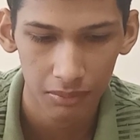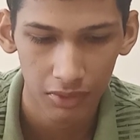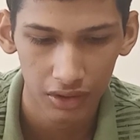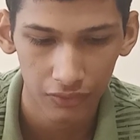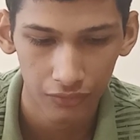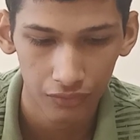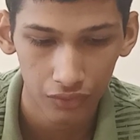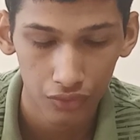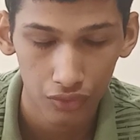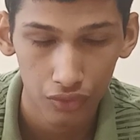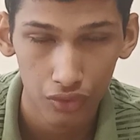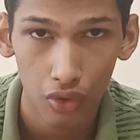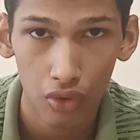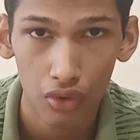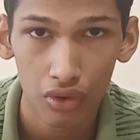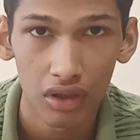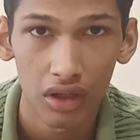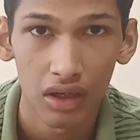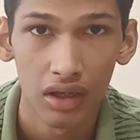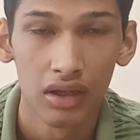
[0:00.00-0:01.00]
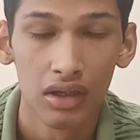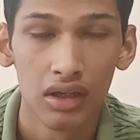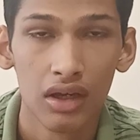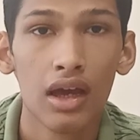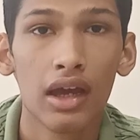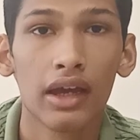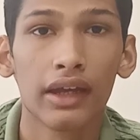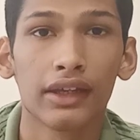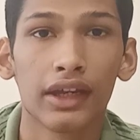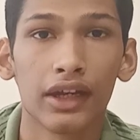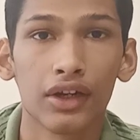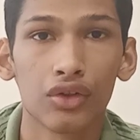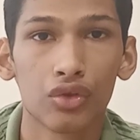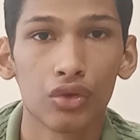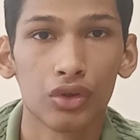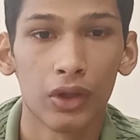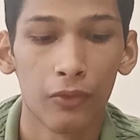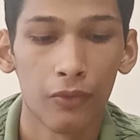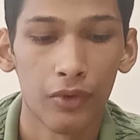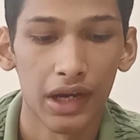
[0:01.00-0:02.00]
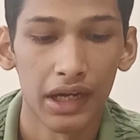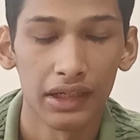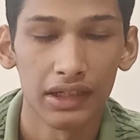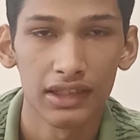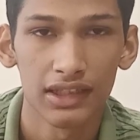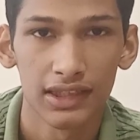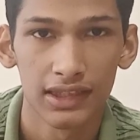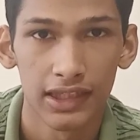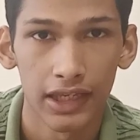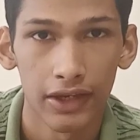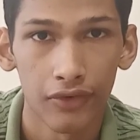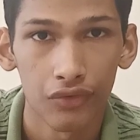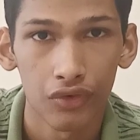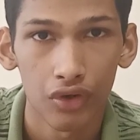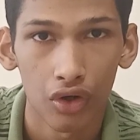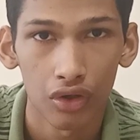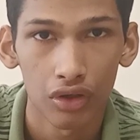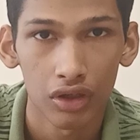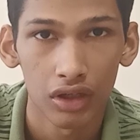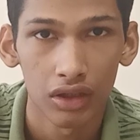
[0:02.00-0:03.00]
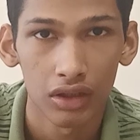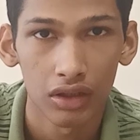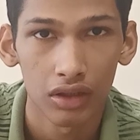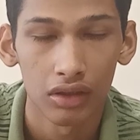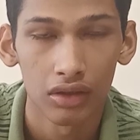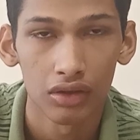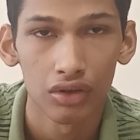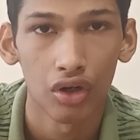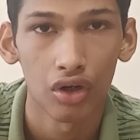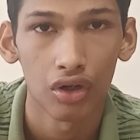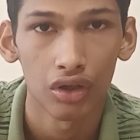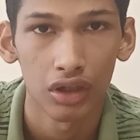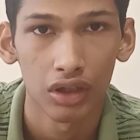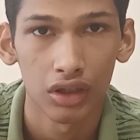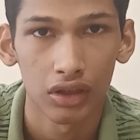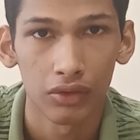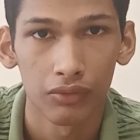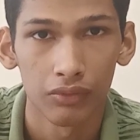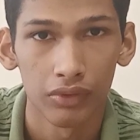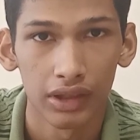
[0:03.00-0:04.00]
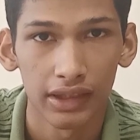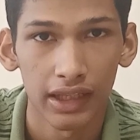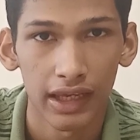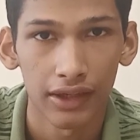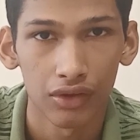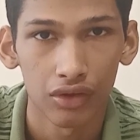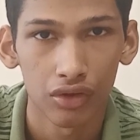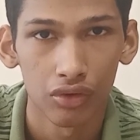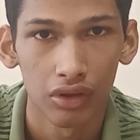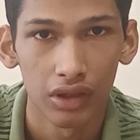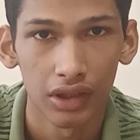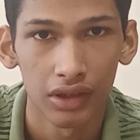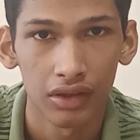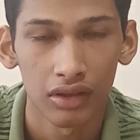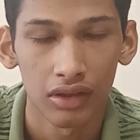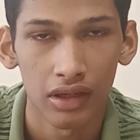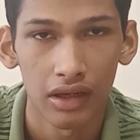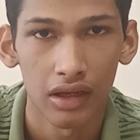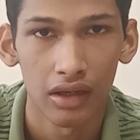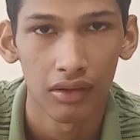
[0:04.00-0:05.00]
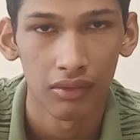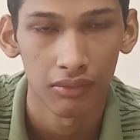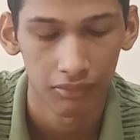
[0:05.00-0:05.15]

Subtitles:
But if you don't, get to the vet, save your turtle. Your turtle will thank you later.